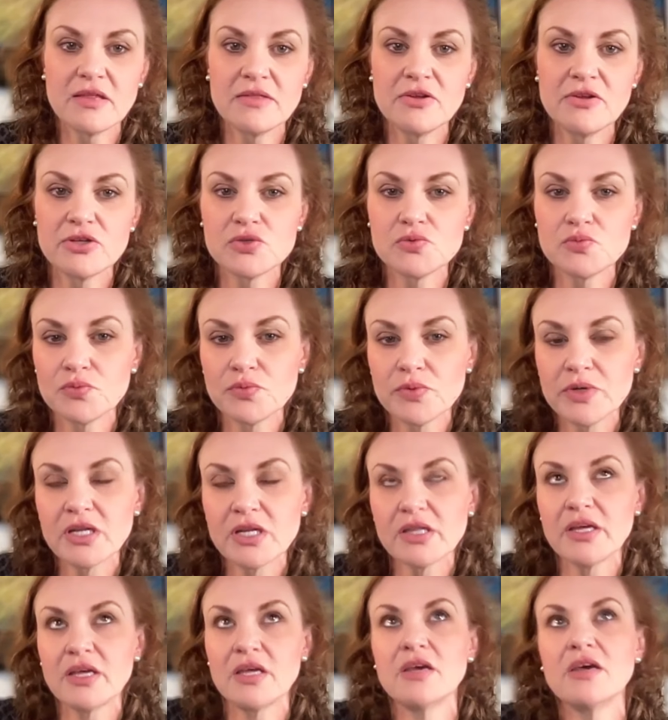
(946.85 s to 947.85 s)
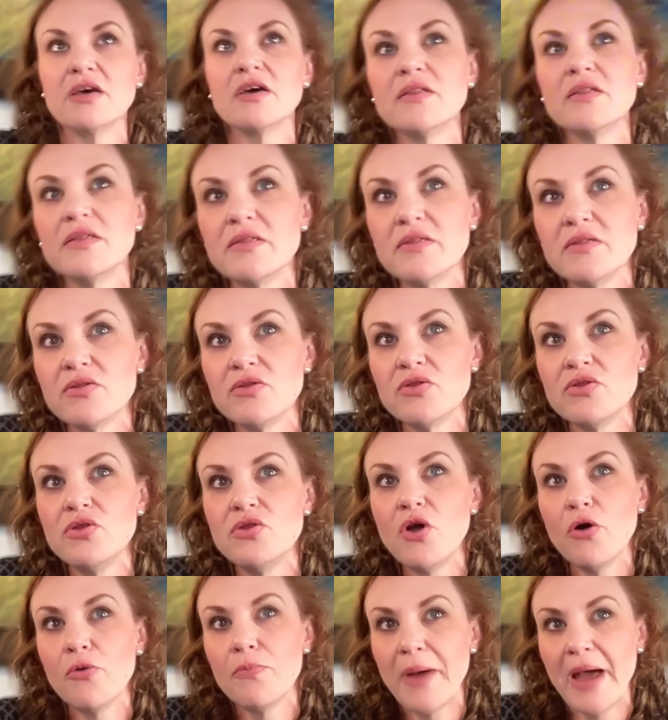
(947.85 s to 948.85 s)
There's really
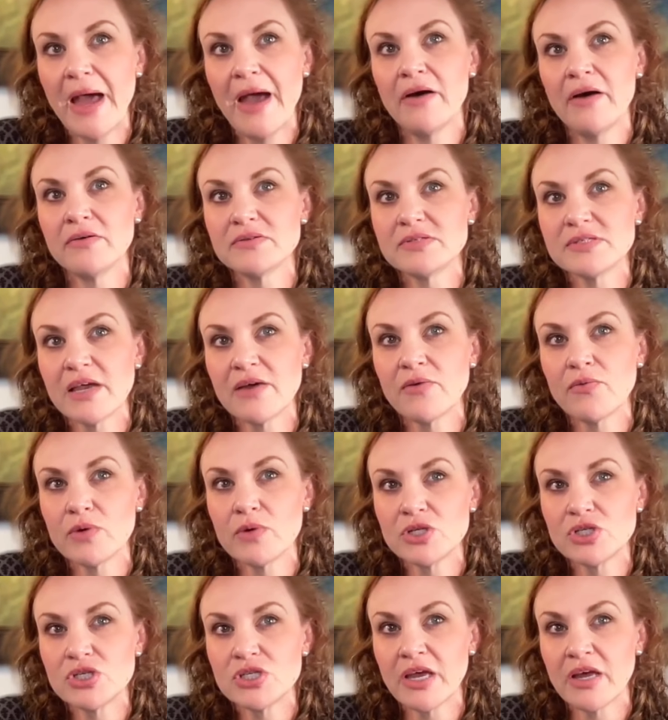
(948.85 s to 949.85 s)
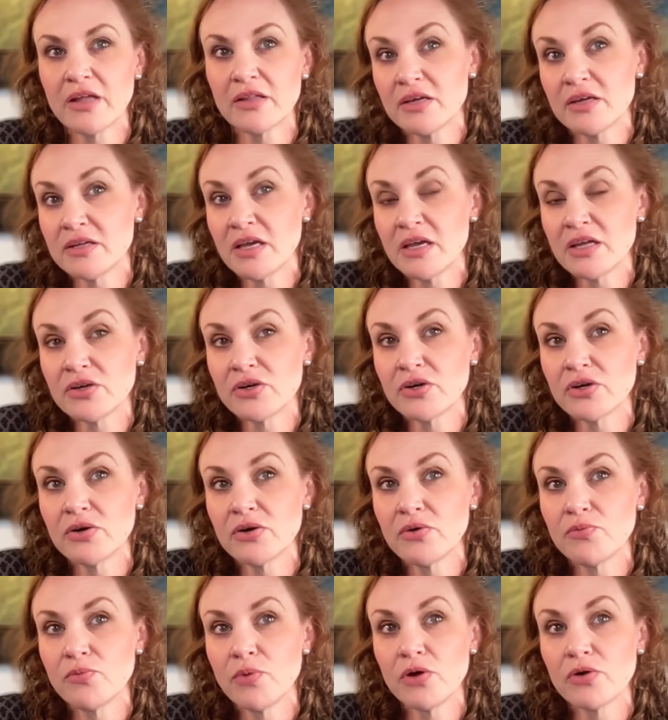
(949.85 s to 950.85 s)
no bounds at which the alienator
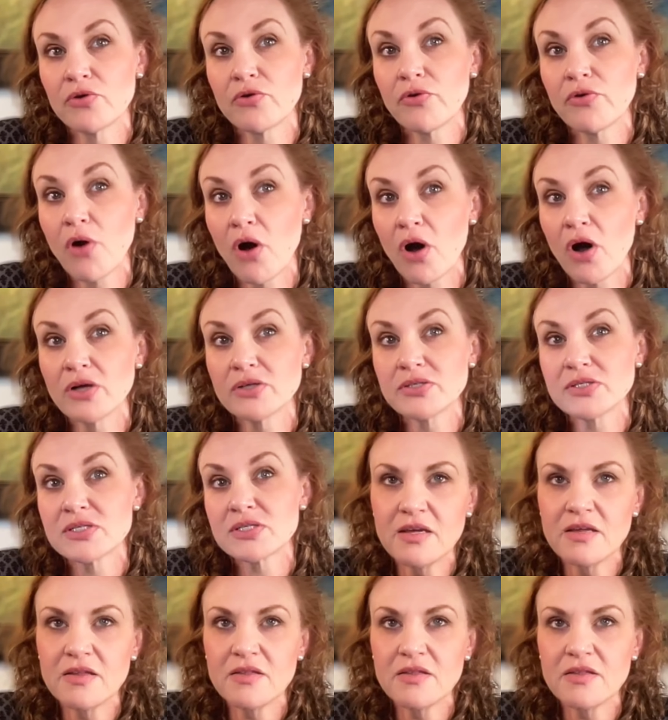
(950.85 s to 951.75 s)
will cross.